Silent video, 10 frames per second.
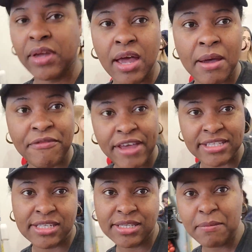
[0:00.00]
I
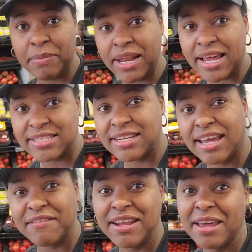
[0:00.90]
fancy some plantain. I
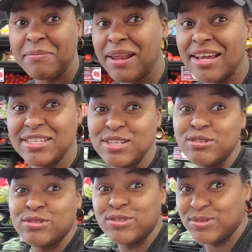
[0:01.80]
haven't had plantain
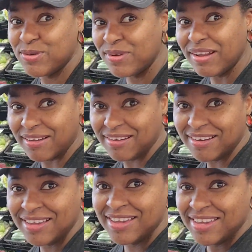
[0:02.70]
in so long.